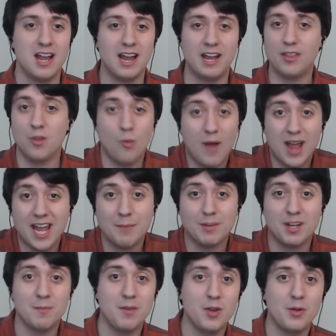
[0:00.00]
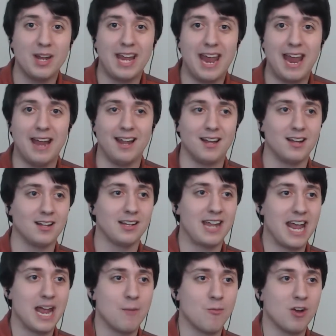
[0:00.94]
in the way I'm communicating on
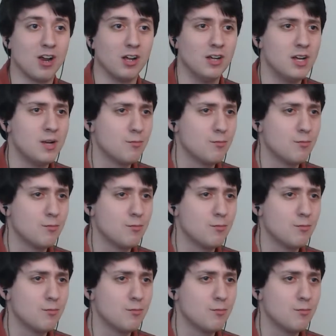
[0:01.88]
camera.